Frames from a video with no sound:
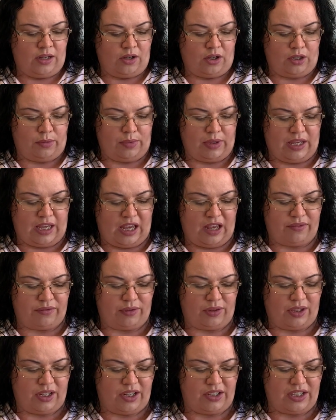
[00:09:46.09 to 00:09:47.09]
Got to be
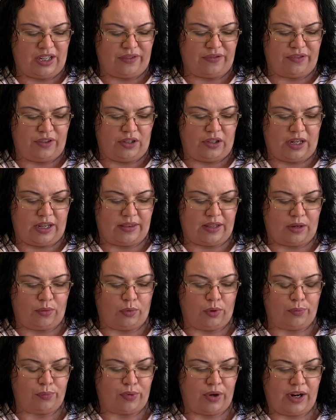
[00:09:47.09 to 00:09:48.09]
careful with those. I feel like they
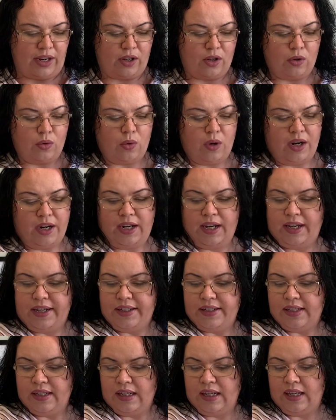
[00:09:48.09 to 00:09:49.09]
would break quite
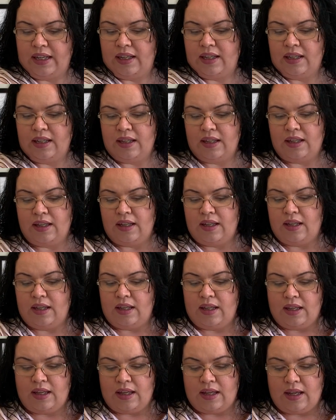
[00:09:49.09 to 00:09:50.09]
easily.
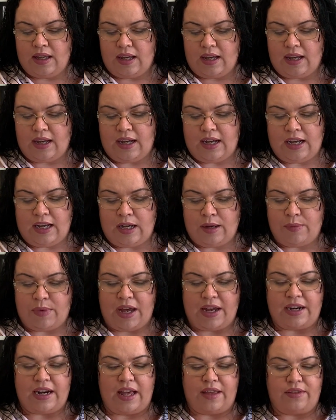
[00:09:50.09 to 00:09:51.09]

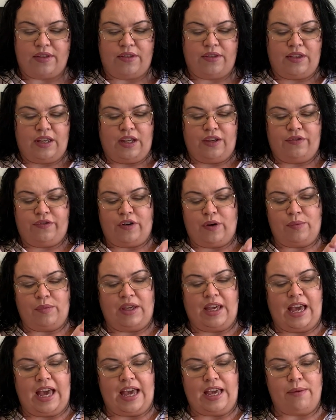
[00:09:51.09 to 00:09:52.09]
Another thing from
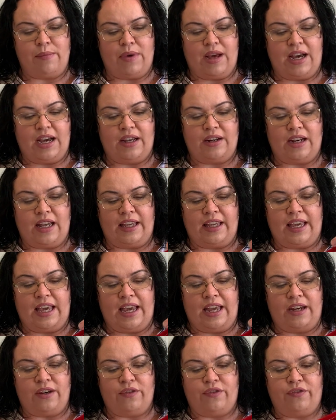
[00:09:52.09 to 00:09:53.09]
Kmart,
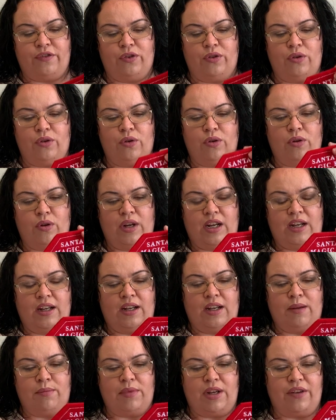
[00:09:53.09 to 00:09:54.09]
again for
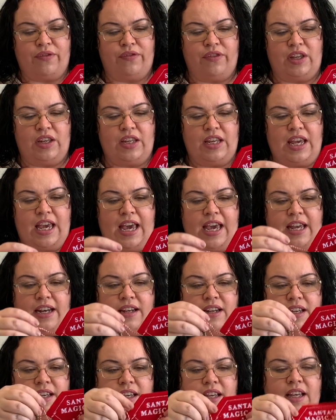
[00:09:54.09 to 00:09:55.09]
a
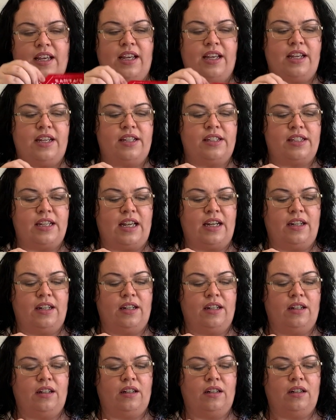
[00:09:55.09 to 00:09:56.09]
vignette, is a
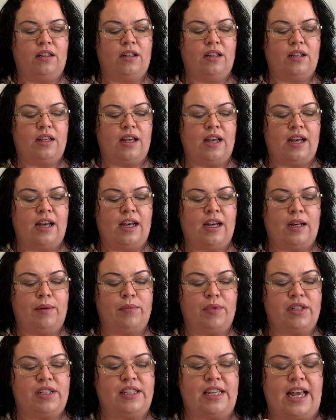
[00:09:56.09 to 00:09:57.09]
little
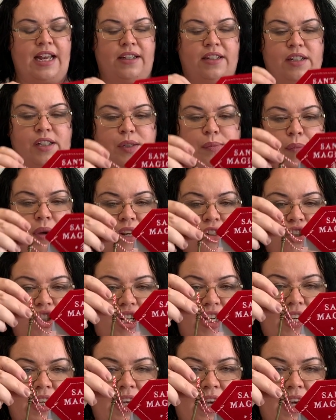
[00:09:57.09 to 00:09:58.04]
Santa's Magic